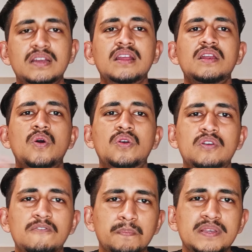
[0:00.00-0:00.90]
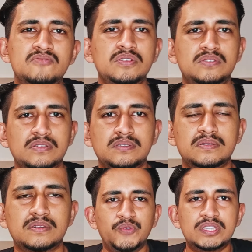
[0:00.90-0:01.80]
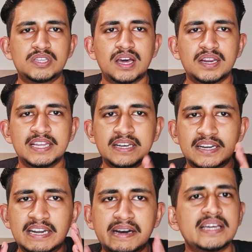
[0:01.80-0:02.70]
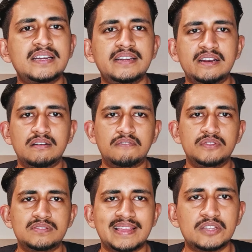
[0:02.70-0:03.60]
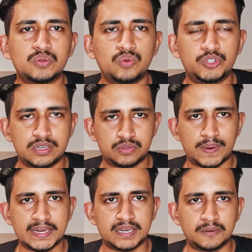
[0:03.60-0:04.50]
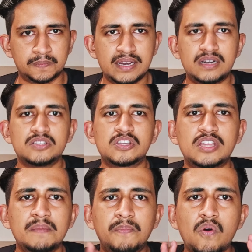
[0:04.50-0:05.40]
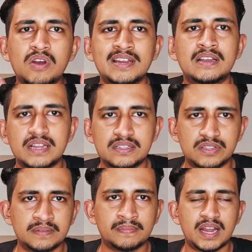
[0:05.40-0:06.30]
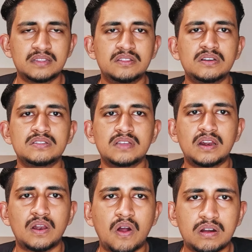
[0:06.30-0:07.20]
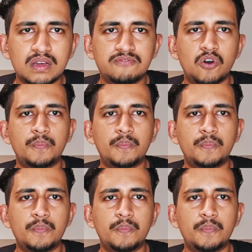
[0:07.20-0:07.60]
There are a lot of businesses which are in dire need need of these AI solutions right now, and it is keep on increasing, and there is a lot of